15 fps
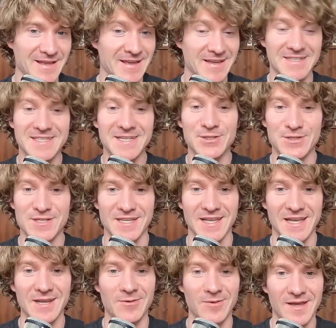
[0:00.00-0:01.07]
It's interesting
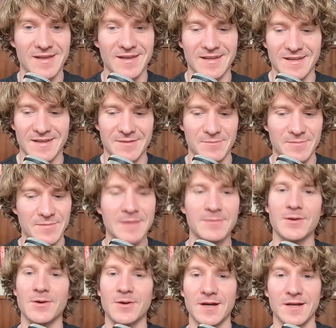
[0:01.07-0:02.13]
anyway. Maybe
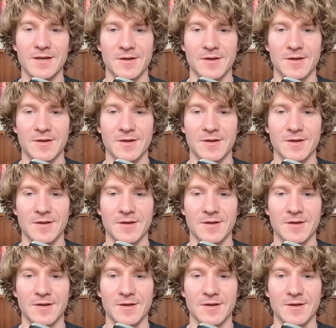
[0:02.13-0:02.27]
you already